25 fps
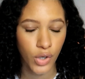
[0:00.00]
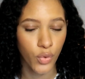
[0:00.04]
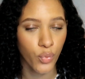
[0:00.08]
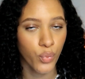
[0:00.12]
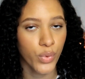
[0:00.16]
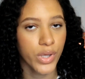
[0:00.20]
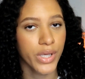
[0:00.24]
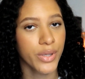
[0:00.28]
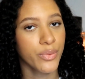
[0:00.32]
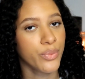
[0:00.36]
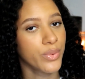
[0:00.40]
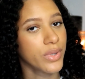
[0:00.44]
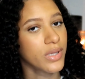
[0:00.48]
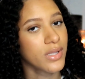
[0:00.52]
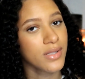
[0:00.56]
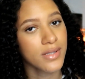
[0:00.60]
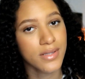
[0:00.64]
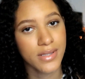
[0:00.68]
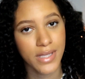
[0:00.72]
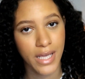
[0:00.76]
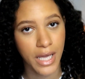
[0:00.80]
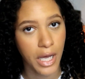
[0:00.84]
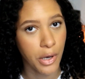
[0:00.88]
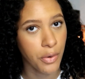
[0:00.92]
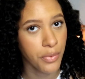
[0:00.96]
We will
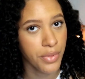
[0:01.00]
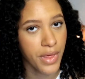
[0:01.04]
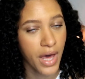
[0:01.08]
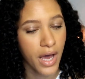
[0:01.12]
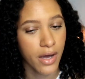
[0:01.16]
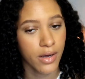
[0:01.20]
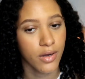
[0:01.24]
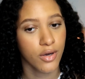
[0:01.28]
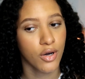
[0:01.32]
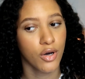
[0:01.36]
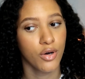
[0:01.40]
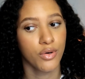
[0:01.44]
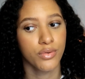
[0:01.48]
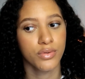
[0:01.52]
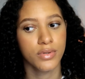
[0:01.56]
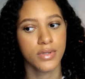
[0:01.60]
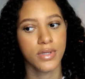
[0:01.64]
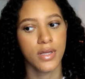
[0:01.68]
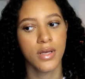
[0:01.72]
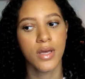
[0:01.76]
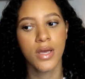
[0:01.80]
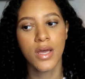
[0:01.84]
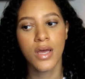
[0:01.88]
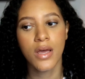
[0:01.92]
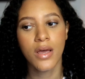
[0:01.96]
see how that
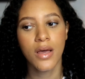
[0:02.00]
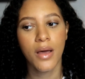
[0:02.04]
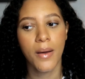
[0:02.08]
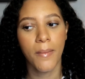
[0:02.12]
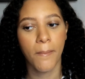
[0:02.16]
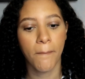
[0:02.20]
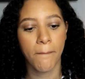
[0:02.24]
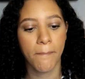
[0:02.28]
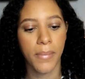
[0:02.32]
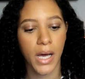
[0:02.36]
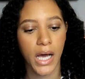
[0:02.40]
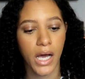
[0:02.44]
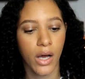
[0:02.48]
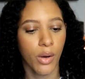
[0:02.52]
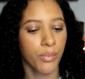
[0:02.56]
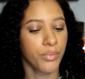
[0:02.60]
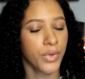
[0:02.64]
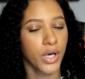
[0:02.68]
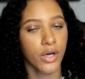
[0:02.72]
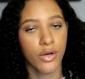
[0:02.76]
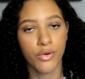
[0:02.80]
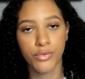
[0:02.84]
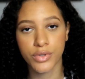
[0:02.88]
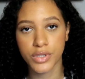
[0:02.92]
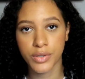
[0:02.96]
goes, but I'm
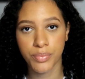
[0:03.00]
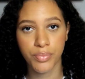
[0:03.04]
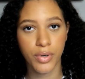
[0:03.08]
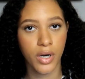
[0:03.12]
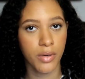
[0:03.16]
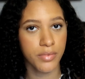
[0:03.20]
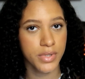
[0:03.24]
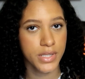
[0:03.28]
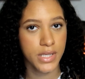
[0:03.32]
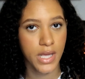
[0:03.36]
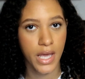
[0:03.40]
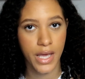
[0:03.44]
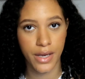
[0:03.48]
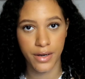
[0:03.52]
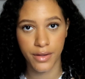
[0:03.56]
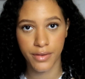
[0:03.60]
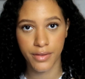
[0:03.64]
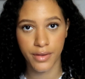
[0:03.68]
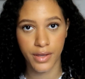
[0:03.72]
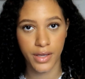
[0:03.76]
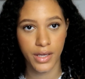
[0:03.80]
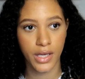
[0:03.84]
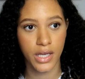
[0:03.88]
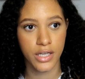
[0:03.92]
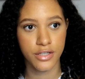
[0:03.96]
not going to promise
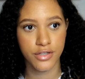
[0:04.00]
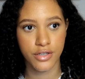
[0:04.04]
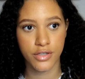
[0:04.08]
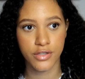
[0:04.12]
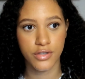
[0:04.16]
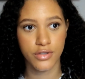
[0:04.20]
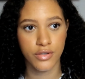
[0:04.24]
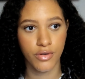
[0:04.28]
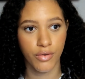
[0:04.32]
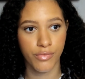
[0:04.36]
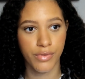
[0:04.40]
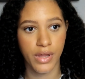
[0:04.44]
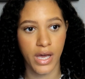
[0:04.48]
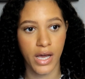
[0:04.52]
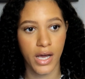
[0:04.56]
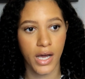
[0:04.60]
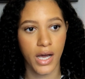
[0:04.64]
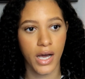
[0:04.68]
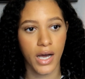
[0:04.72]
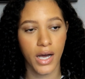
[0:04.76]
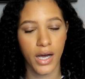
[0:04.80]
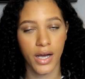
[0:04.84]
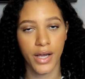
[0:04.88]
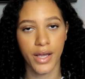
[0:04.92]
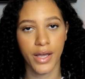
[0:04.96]
anything. I just know that
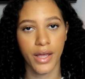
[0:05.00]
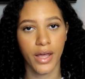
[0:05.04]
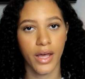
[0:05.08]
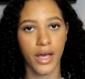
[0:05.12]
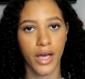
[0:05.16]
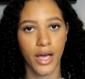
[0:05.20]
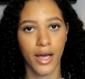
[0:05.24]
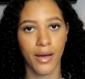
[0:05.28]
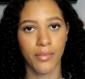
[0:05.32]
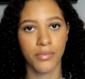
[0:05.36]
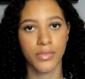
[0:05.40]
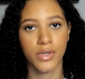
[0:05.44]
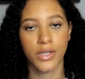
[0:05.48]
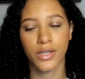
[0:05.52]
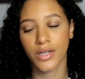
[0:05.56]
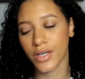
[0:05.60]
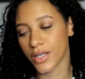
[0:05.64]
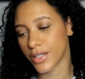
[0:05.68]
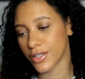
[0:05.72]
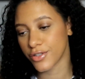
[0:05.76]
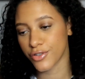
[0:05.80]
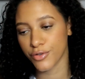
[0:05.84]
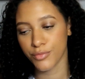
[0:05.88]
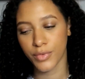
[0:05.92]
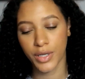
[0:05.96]
I am
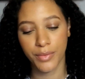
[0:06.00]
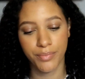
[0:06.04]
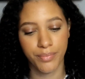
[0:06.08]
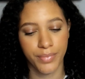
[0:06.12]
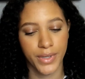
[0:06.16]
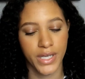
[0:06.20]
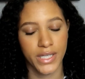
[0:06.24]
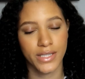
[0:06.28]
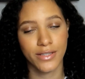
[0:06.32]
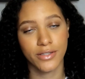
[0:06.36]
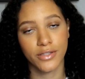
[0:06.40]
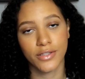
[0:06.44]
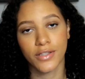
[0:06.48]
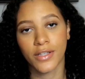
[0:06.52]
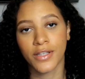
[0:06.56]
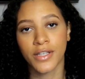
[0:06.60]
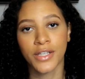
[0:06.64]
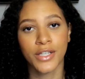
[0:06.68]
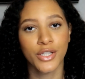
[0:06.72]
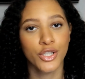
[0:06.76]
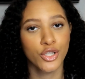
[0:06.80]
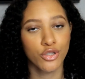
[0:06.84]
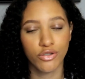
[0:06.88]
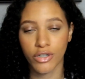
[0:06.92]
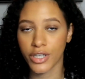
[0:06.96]
gonna do my best
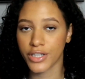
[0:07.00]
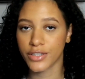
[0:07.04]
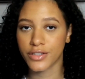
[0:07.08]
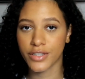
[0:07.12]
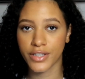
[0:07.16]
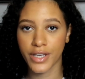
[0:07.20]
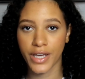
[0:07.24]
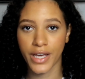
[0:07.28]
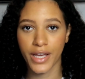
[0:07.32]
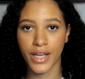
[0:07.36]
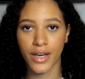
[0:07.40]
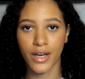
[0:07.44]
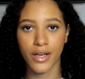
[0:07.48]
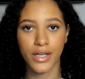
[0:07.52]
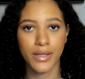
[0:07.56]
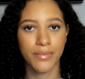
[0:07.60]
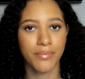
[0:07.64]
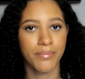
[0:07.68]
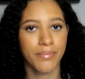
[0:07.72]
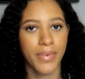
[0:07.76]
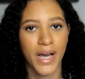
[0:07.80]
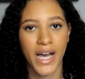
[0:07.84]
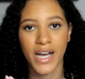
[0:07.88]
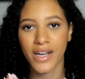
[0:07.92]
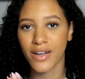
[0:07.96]
trying to get
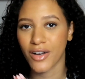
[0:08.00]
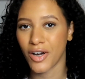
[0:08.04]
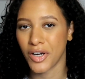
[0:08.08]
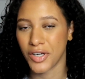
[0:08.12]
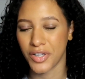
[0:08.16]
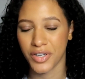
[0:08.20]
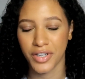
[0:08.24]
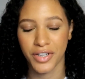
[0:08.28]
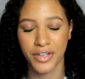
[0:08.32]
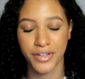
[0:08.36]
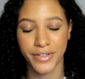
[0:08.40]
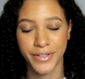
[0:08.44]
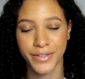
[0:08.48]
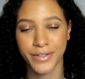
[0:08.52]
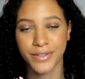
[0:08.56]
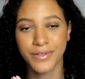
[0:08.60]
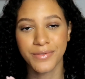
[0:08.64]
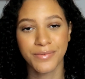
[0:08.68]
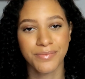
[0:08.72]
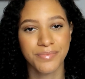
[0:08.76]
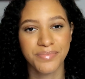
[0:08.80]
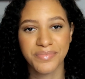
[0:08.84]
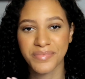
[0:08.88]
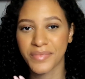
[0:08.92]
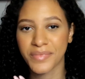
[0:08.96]
back on here